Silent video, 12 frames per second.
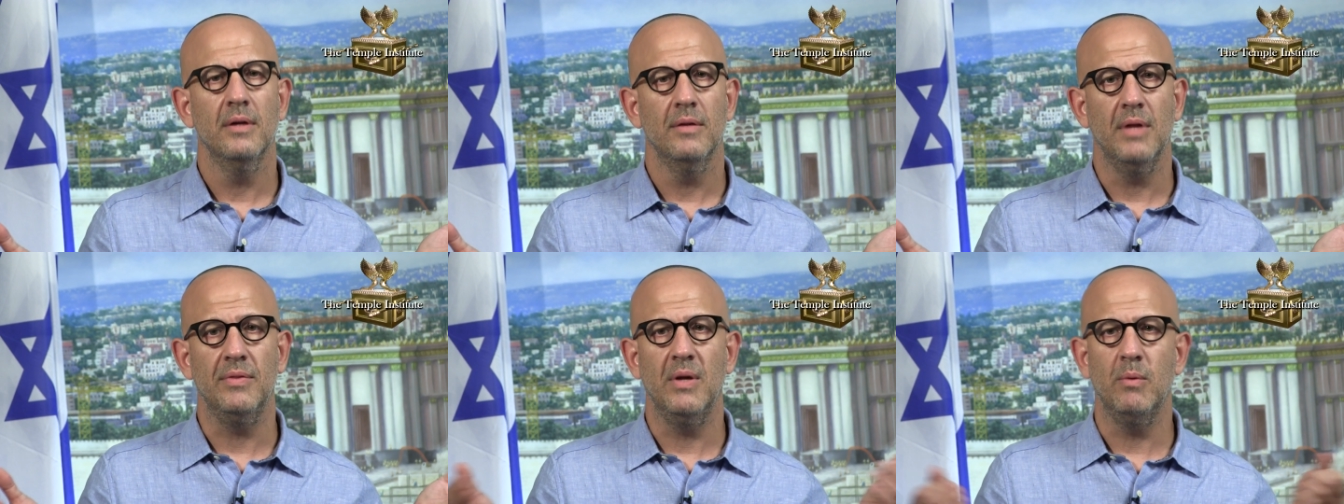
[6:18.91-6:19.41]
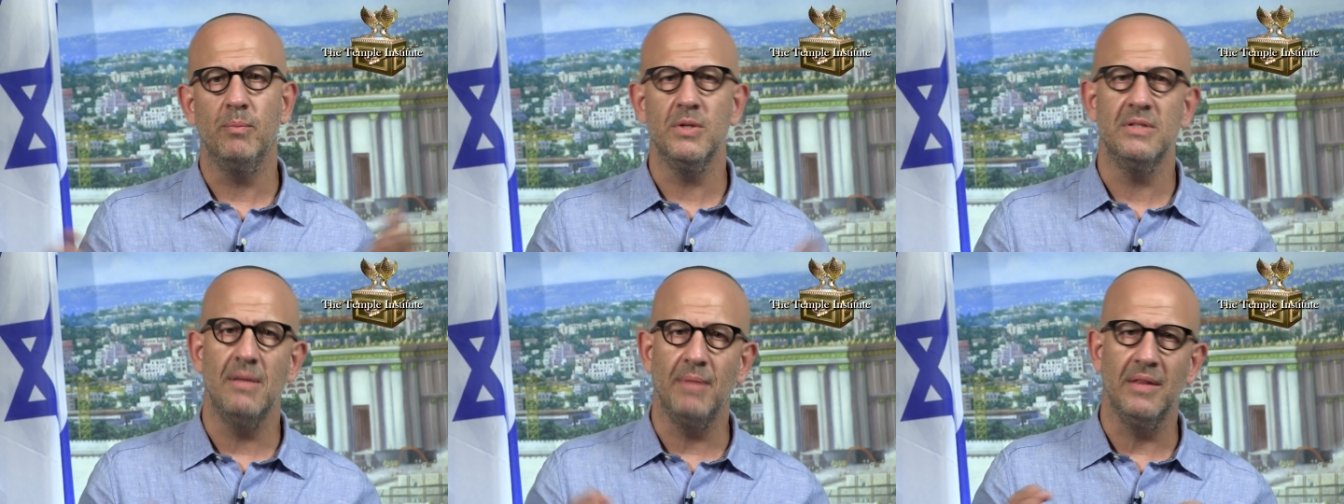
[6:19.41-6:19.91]
that they would put
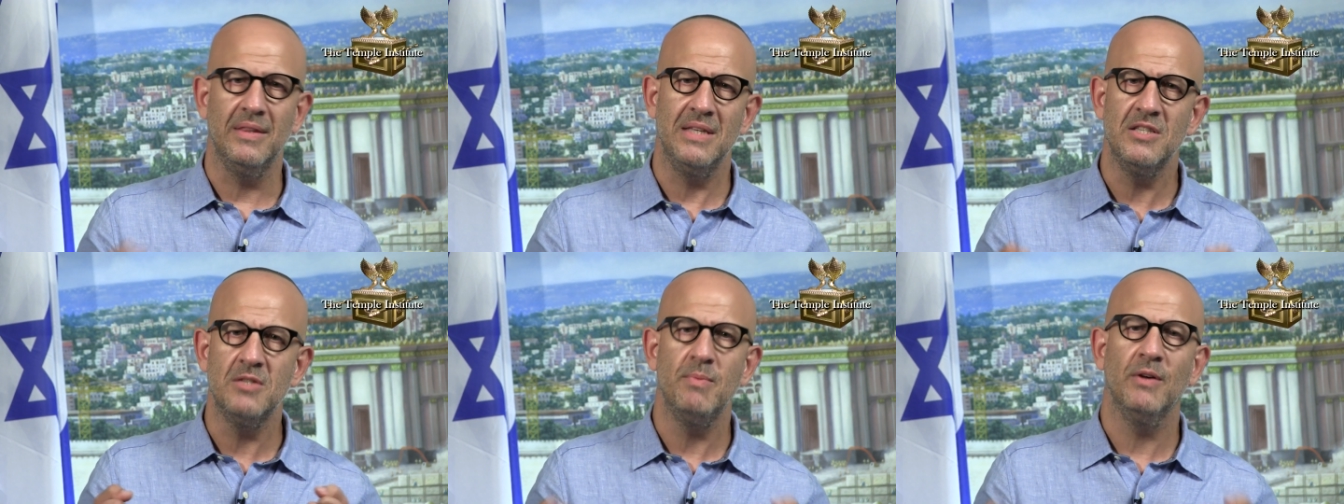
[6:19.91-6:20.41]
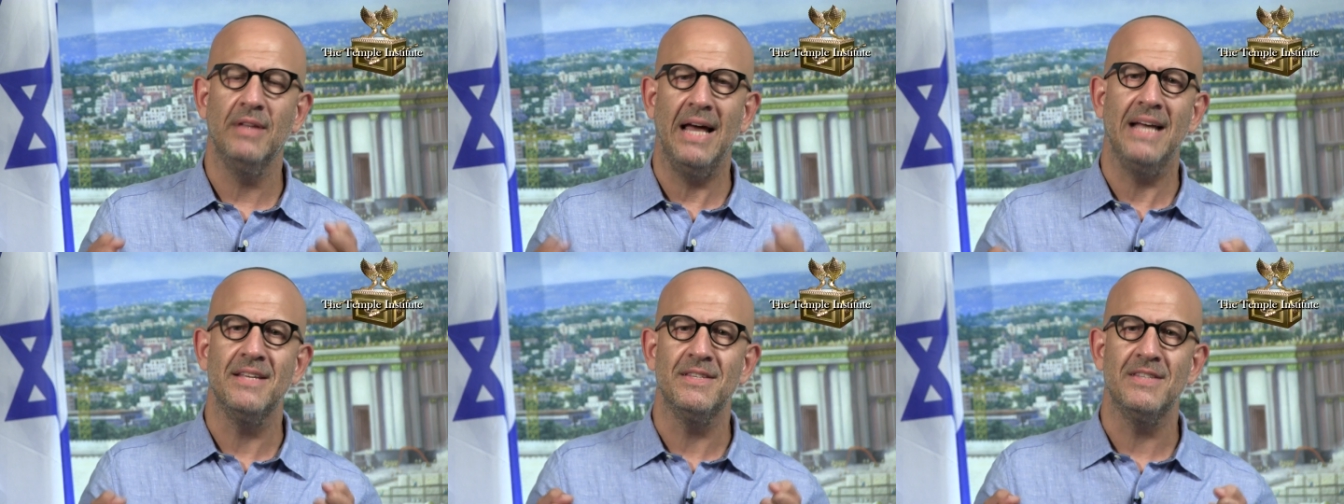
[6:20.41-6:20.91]
something that didn't smell
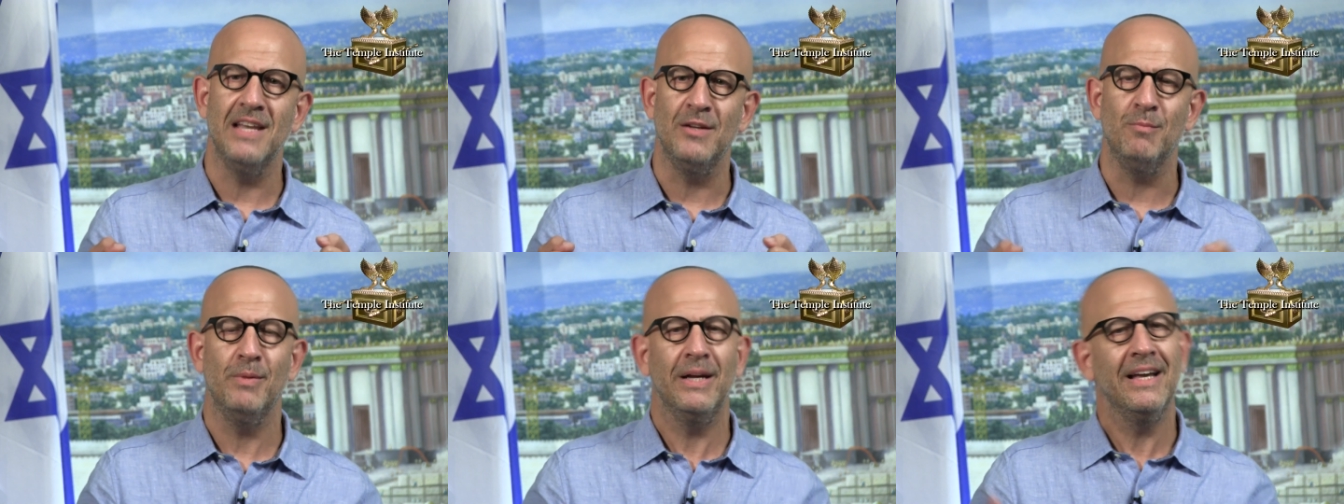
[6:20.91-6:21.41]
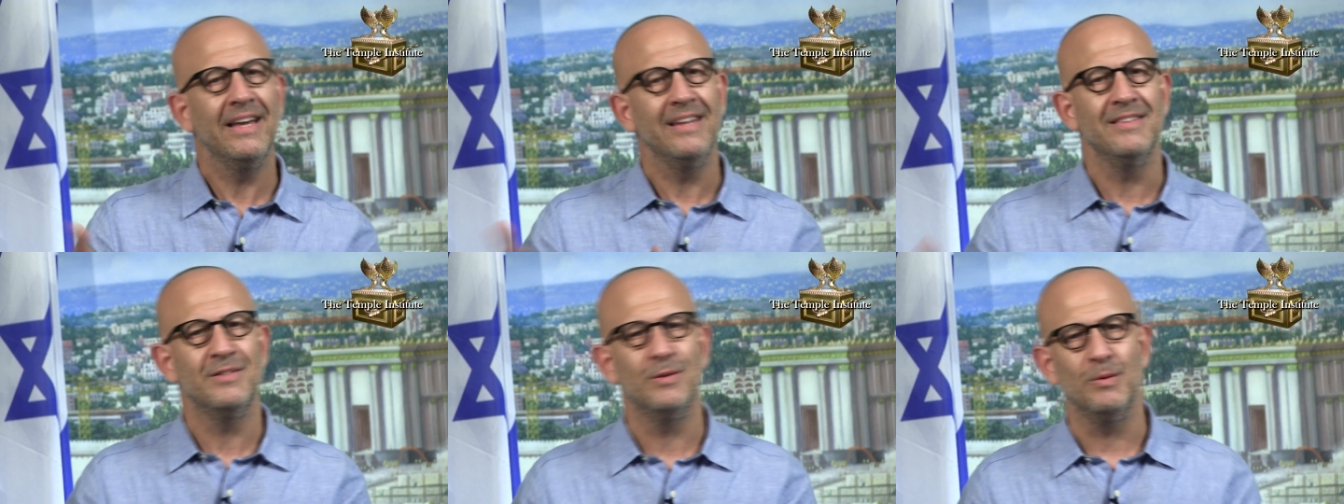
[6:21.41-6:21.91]
nice, and you're bringing it
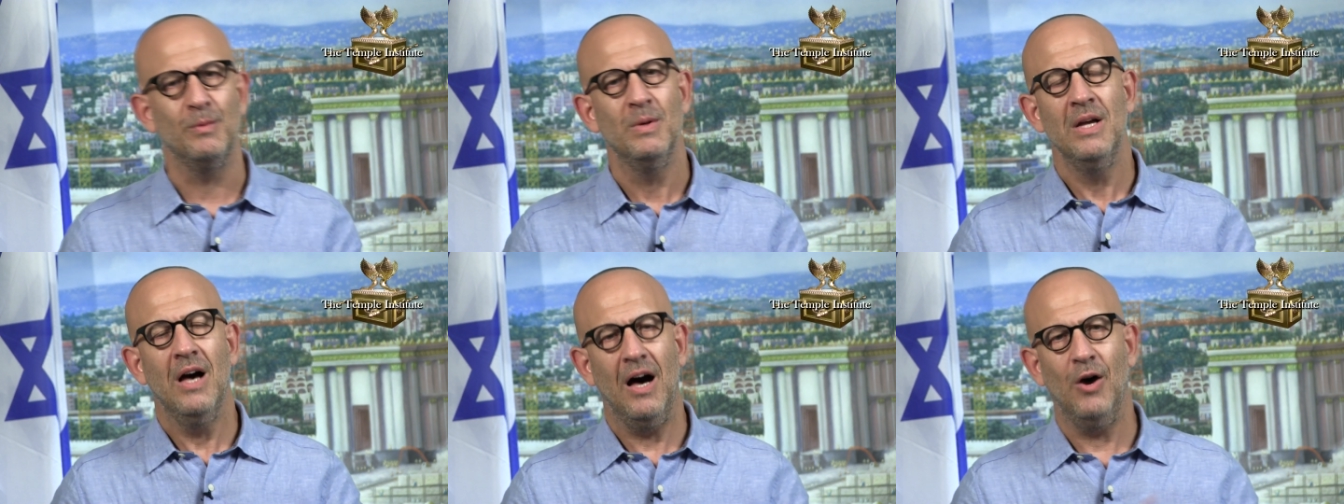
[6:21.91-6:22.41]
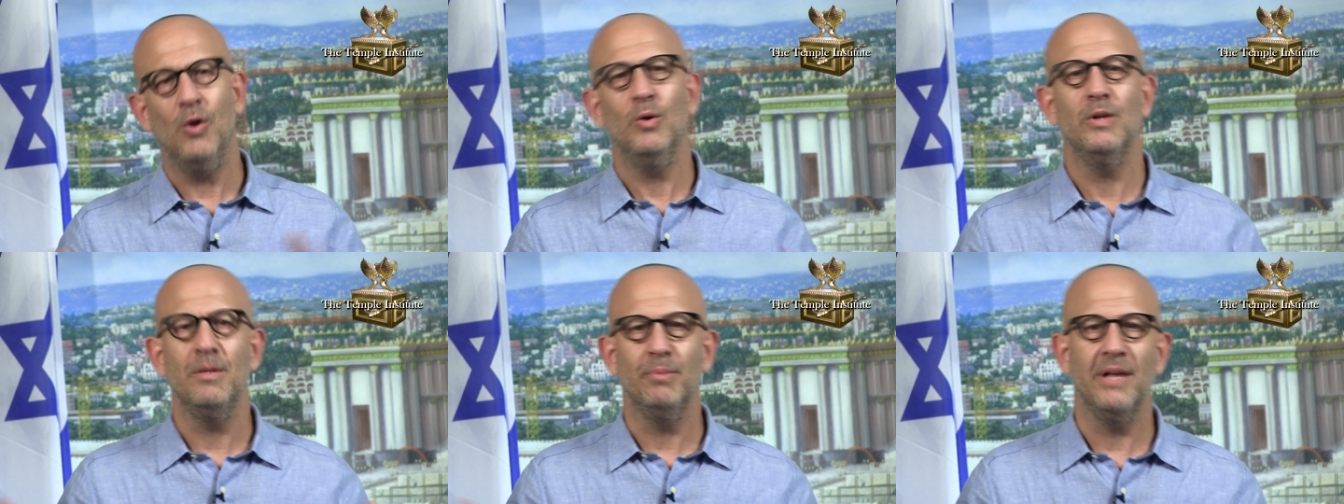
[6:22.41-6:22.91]
into a
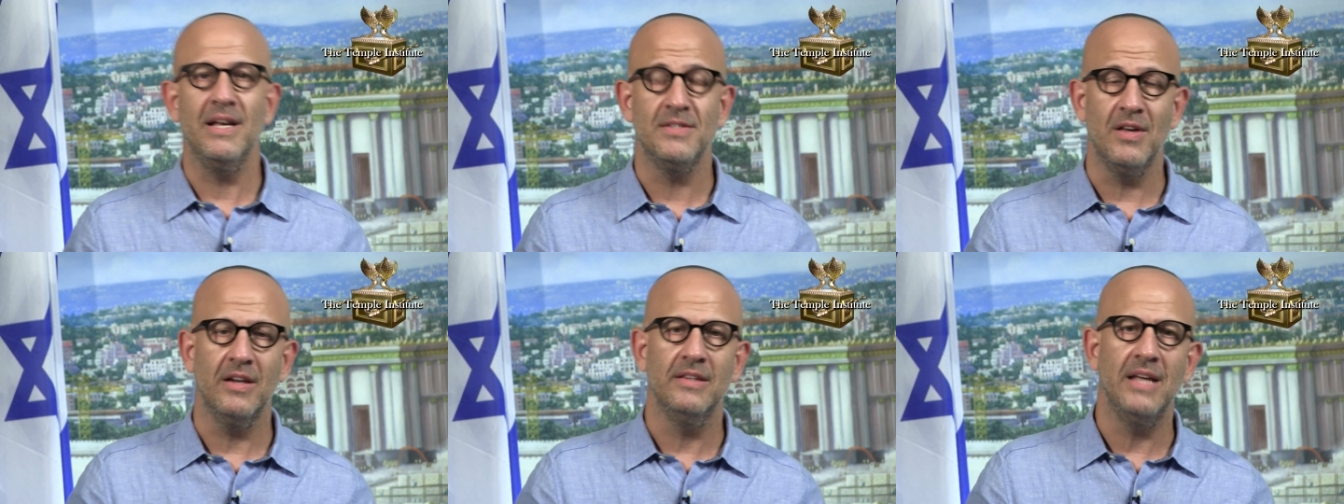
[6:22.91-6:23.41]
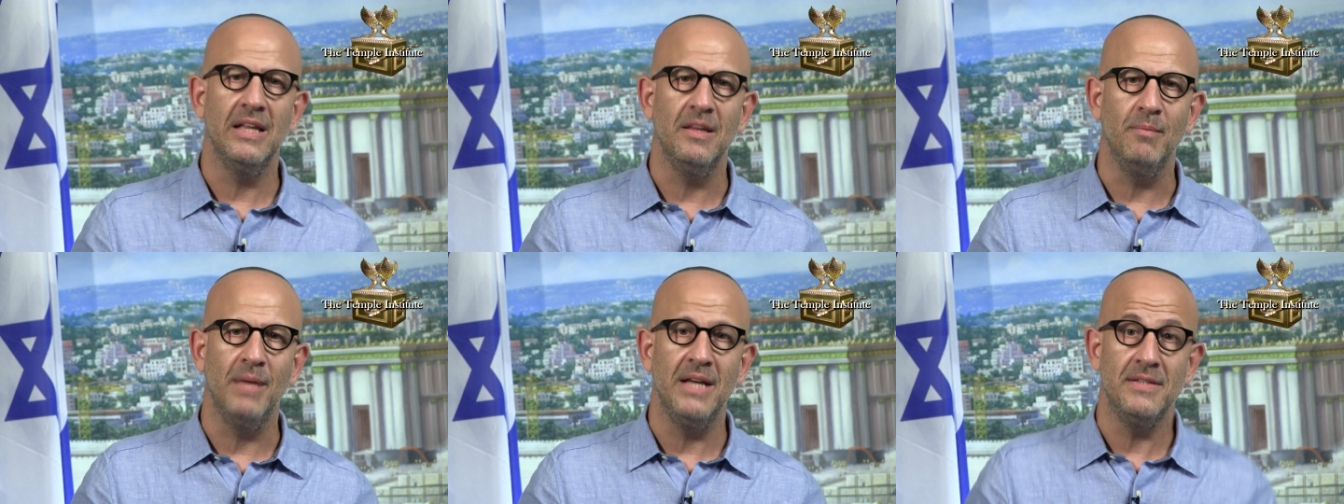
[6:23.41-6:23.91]
holy place on a daily
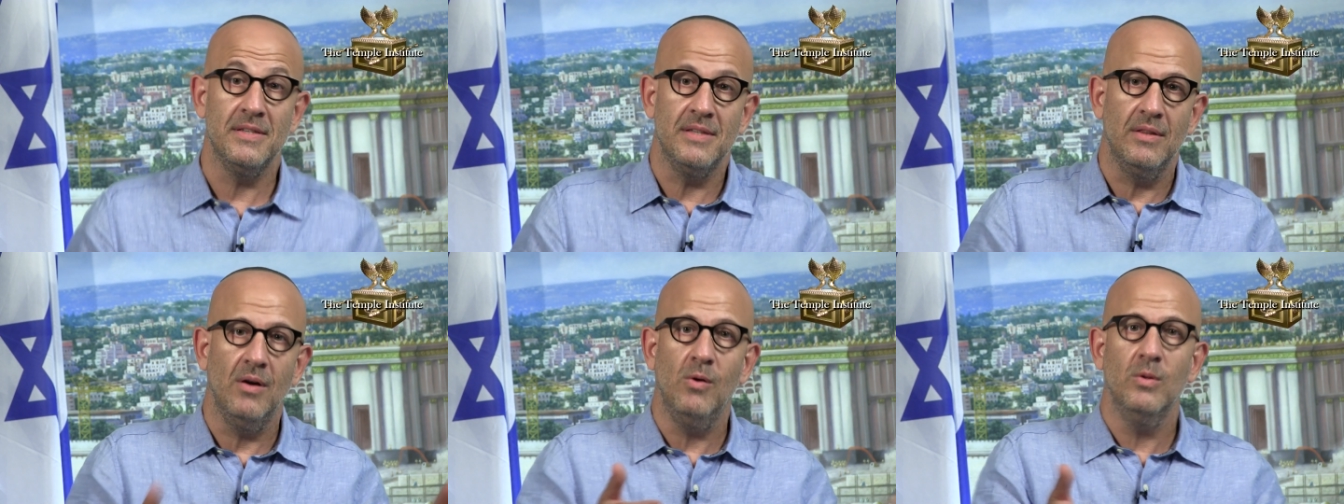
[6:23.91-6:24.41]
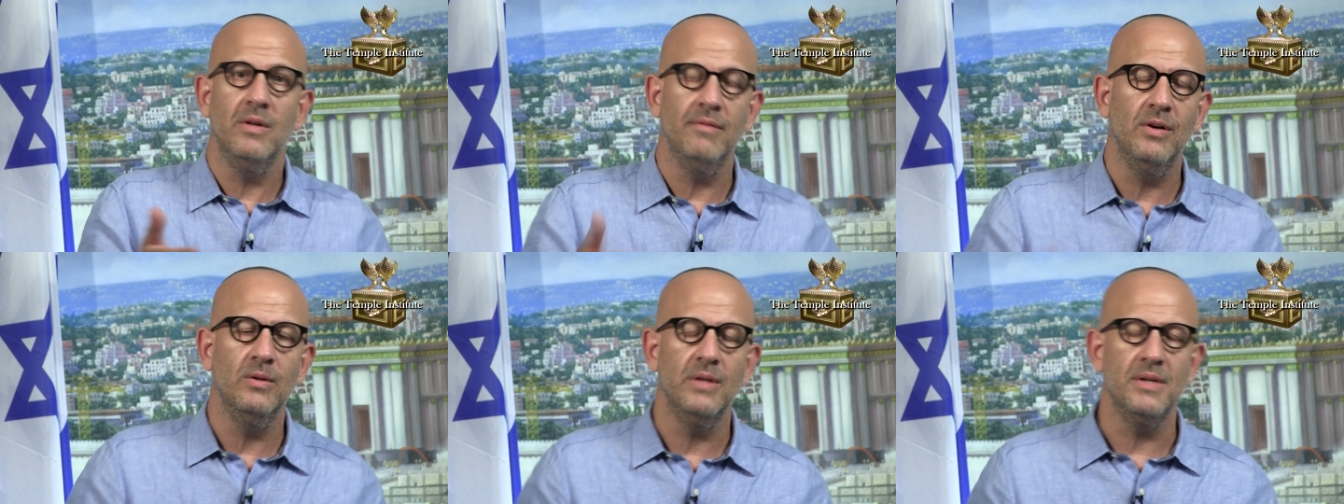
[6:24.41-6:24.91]
basis in the Holy of
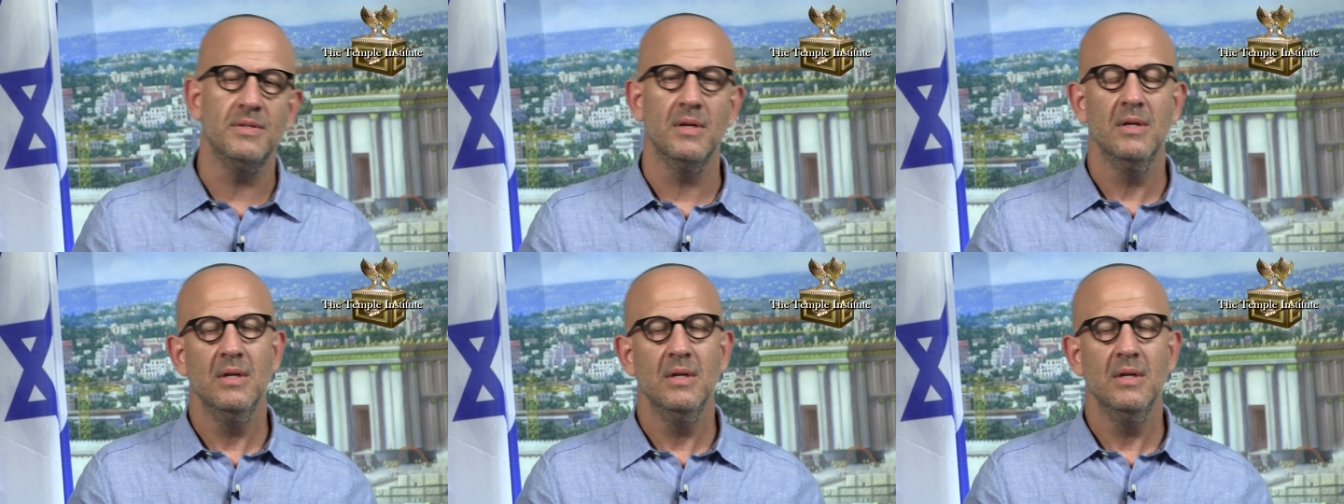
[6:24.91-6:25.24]
Holies.